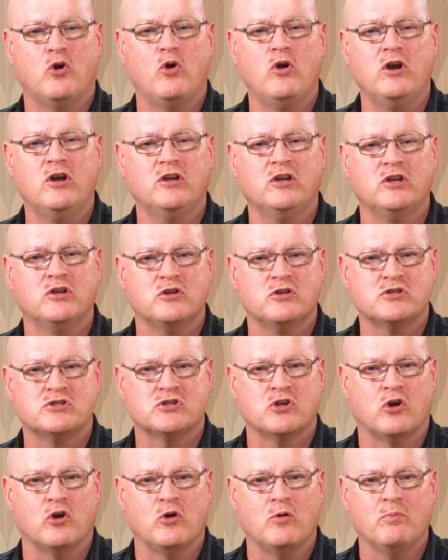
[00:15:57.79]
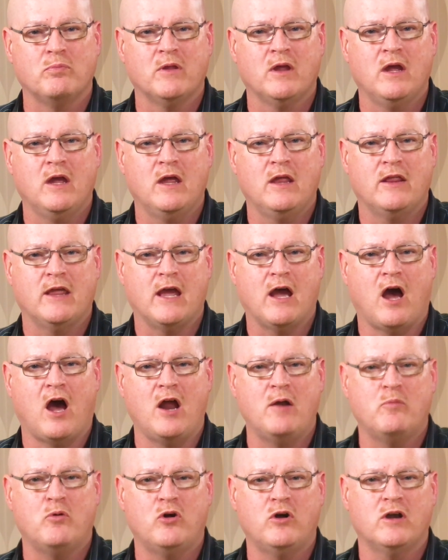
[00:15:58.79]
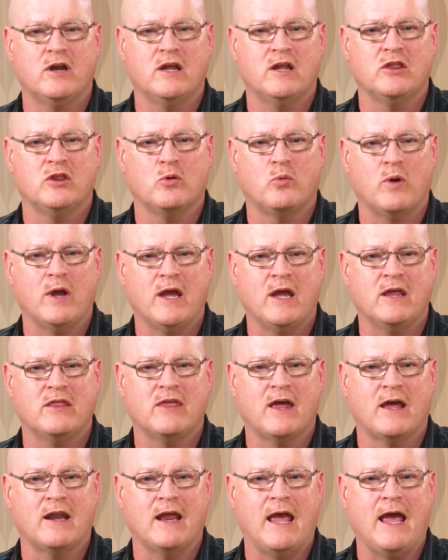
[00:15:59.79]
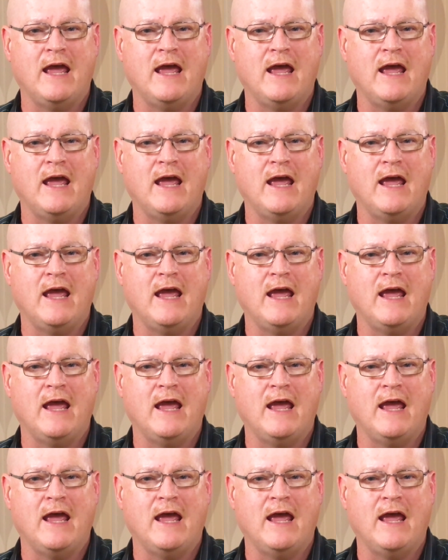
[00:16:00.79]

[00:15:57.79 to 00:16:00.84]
order to do so, they onboard in the way that